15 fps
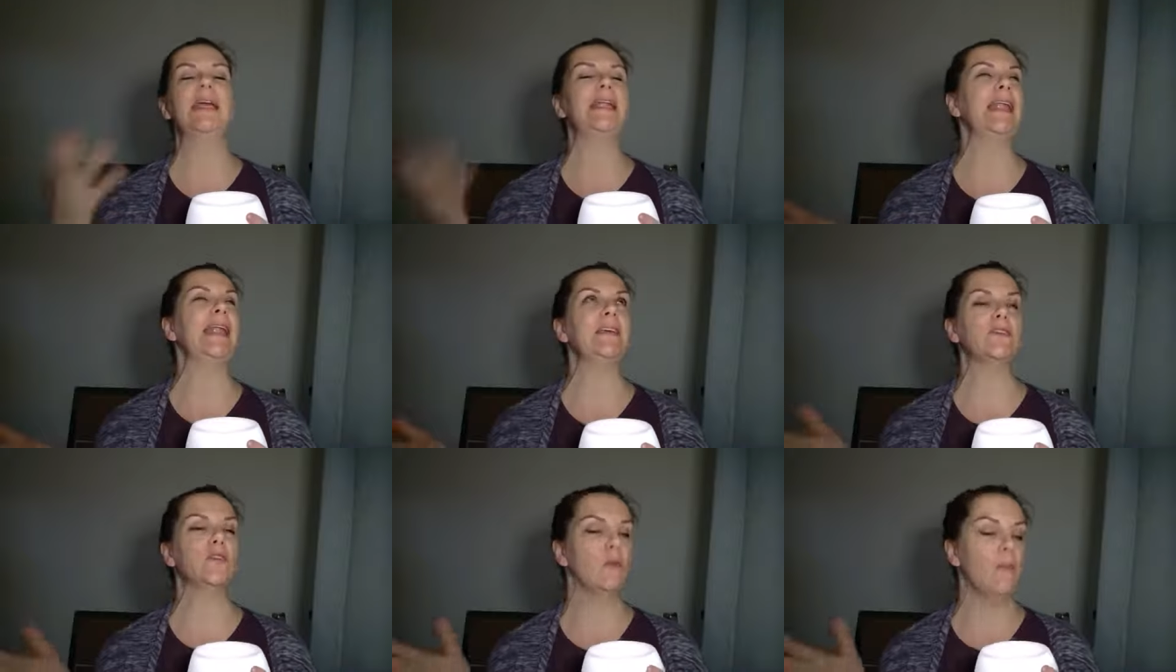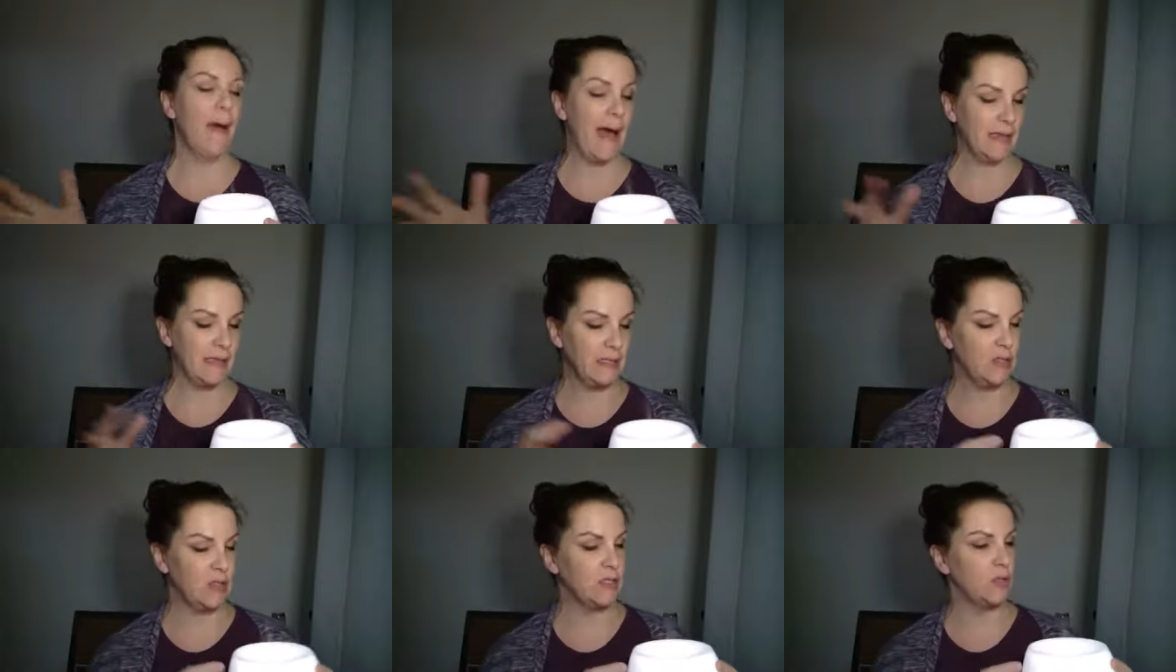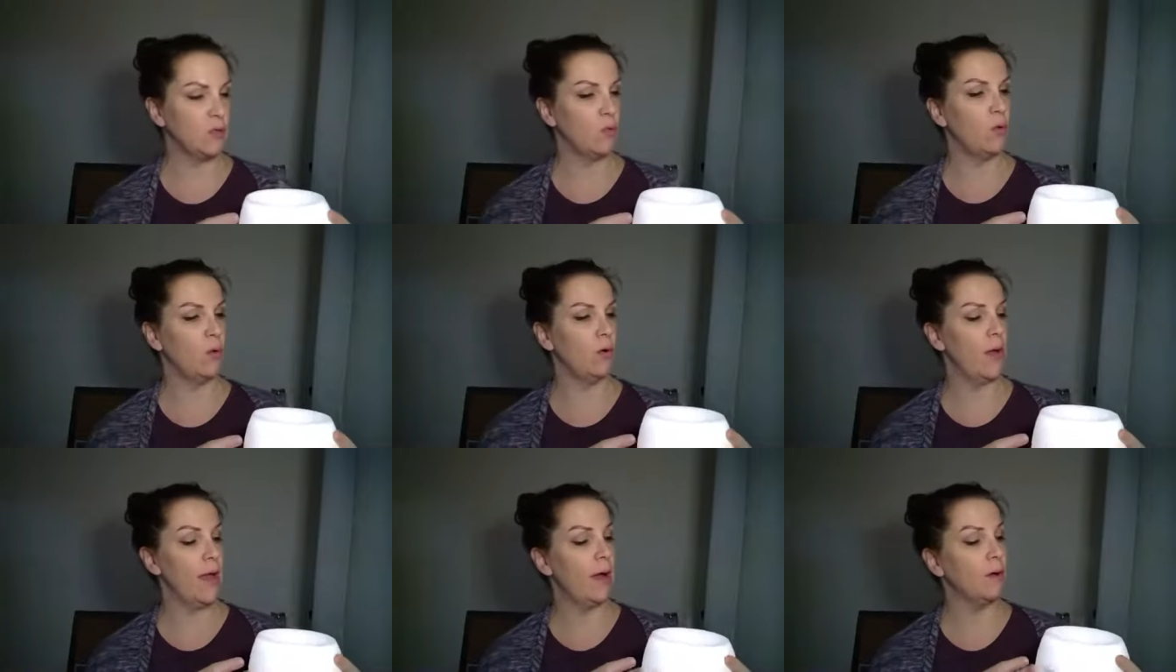nasal passages and
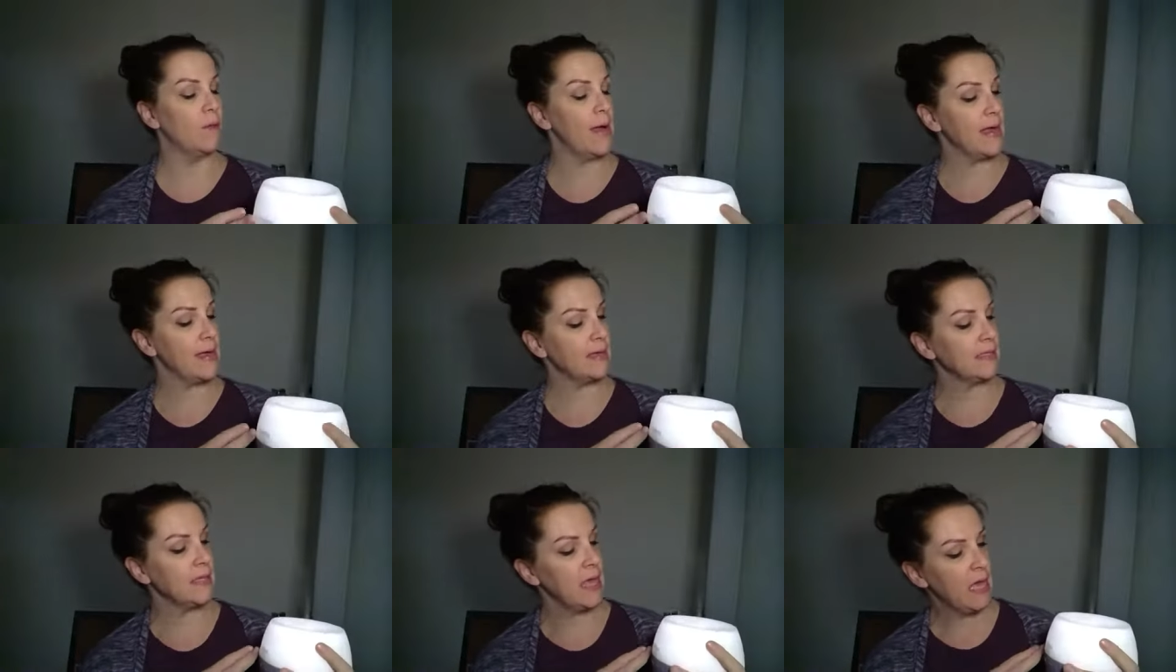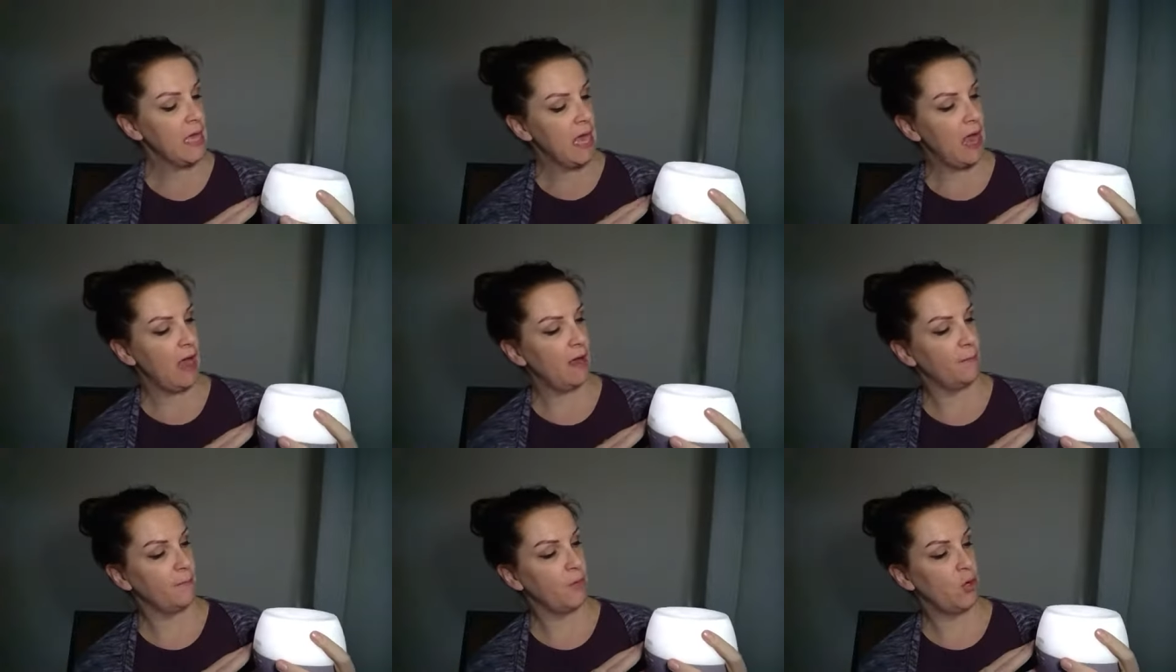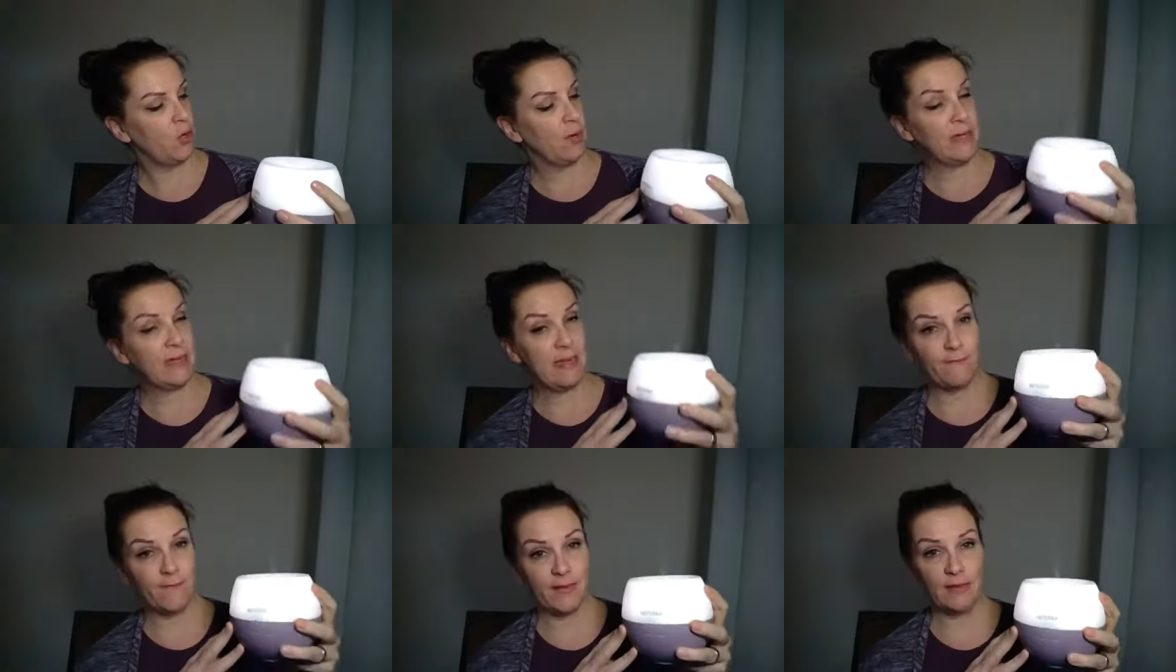oral airways. You can
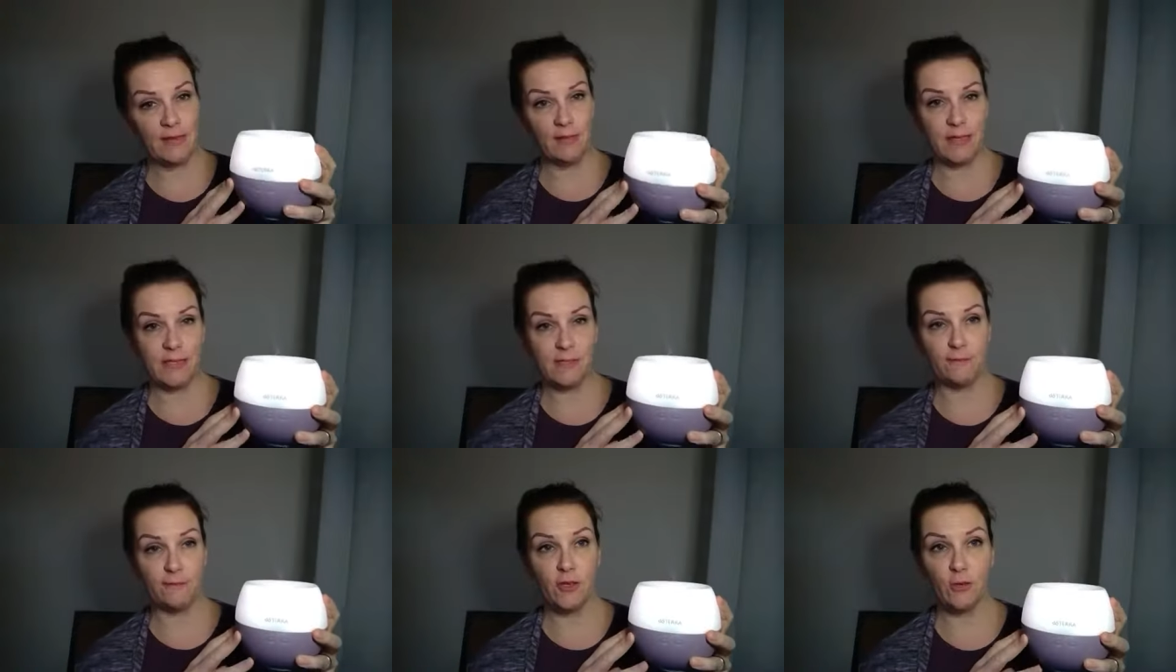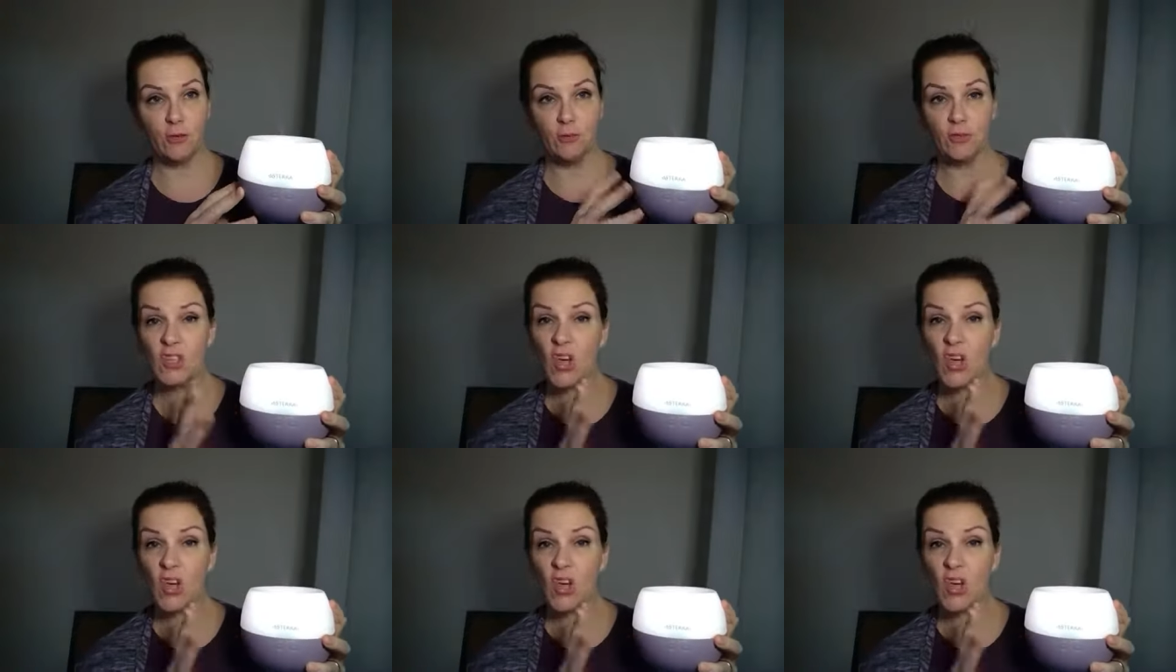definitely diffuse